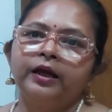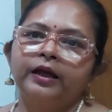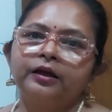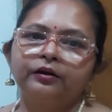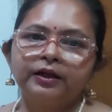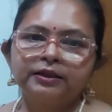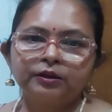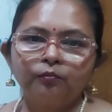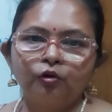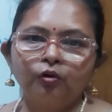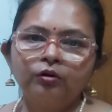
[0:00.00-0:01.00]

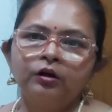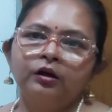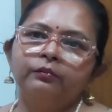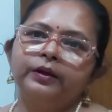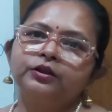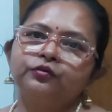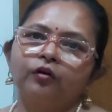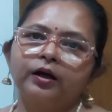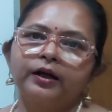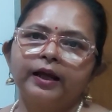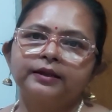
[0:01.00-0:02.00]
increased more, means
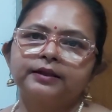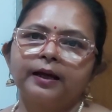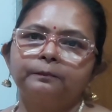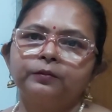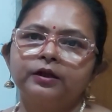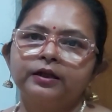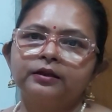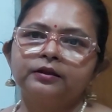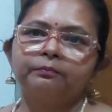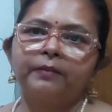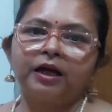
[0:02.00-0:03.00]
for an example, in
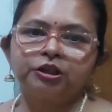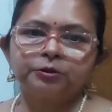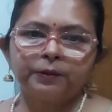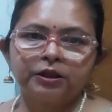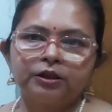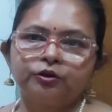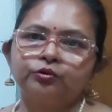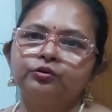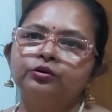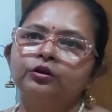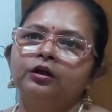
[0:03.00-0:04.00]
the mashed
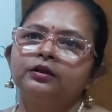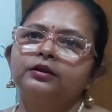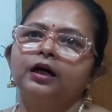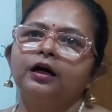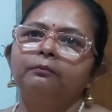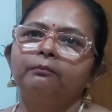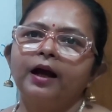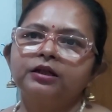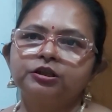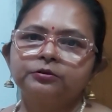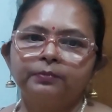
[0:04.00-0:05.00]
potato, the
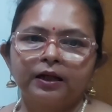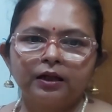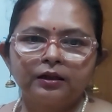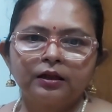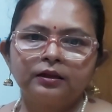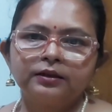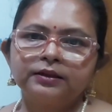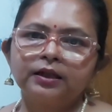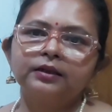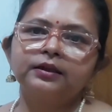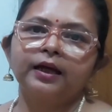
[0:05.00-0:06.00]
mashed banana,
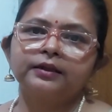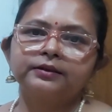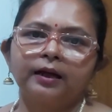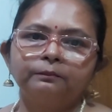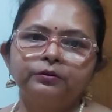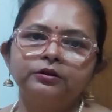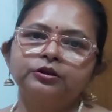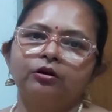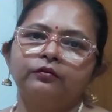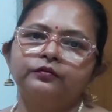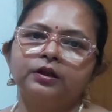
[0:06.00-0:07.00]
these are the examples
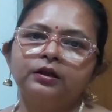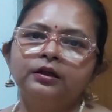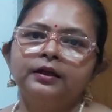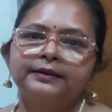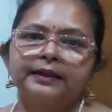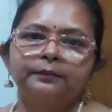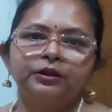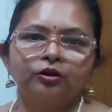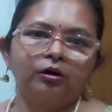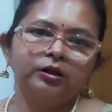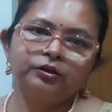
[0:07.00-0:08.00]
of the
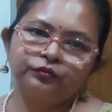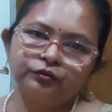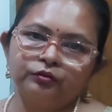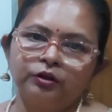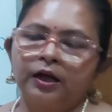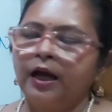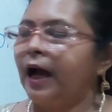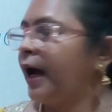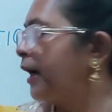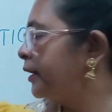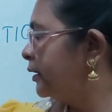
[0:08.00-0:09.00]
semi-solid food.
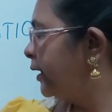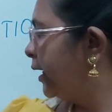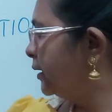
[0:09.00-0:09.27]
And